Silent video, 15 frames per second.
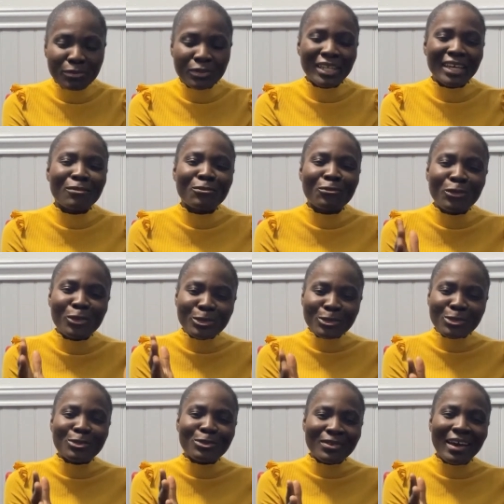but I
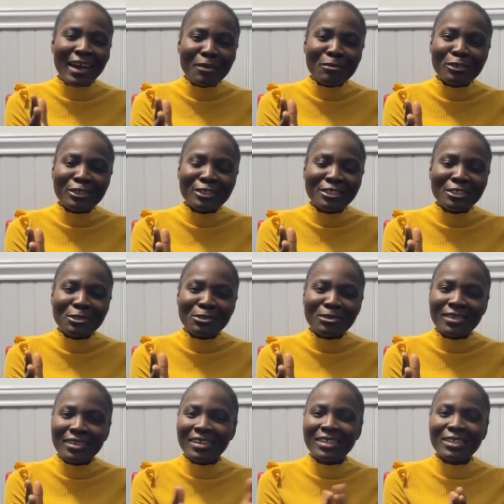want to appreciate you
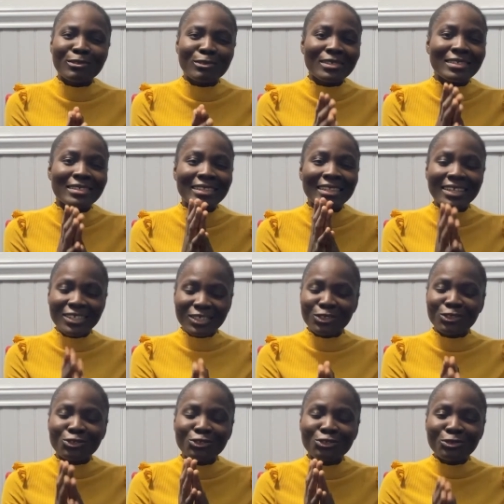guys for
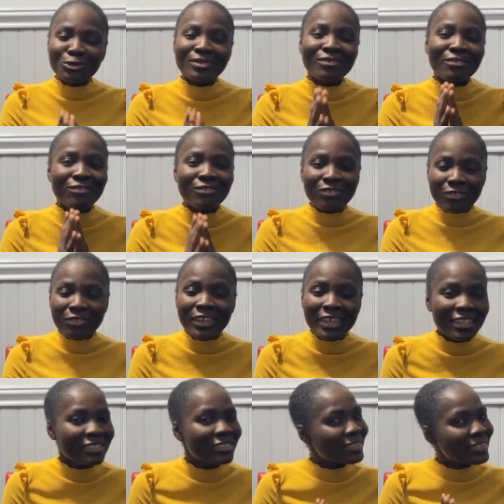staying true,
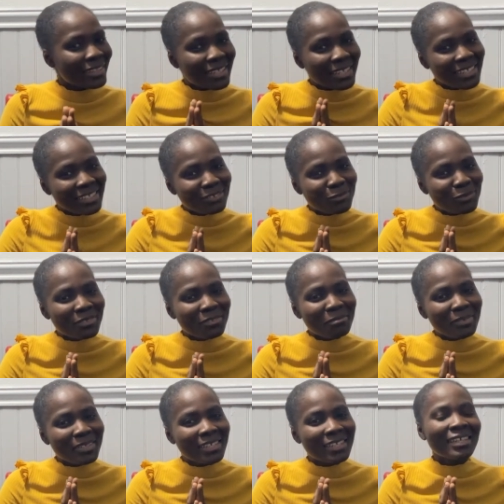thick and thin with
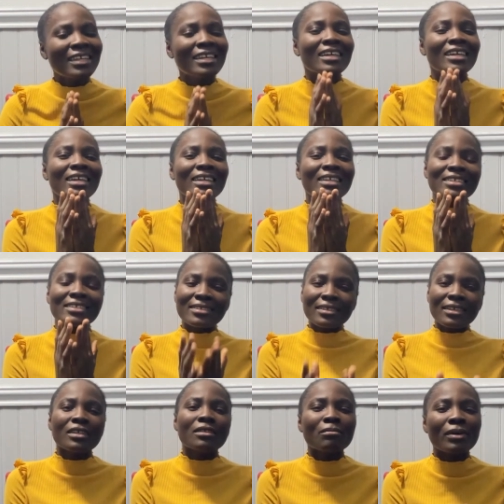me
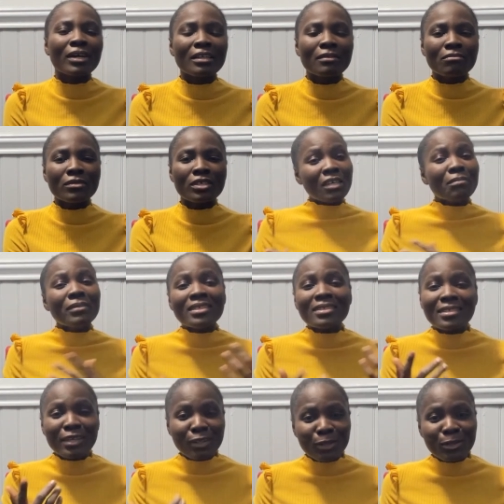staying by me. It
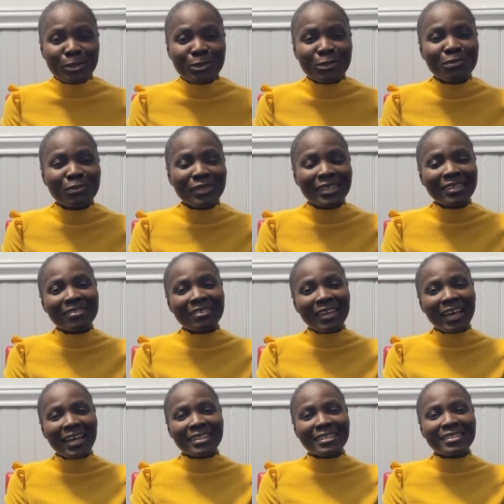means a lot to me
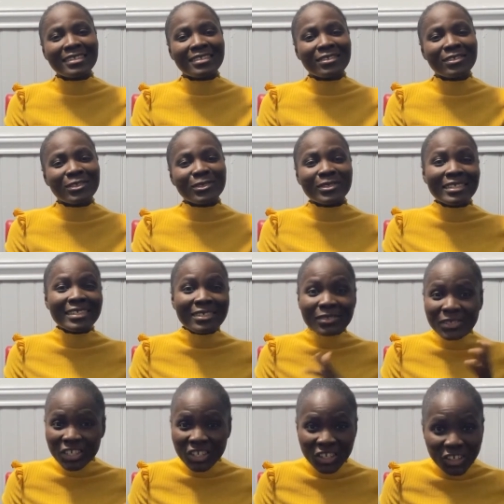that you're still
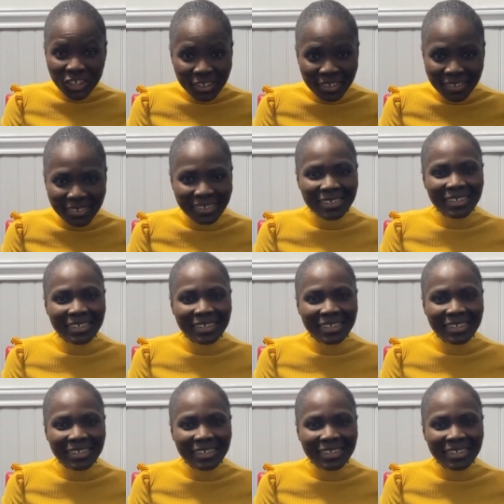here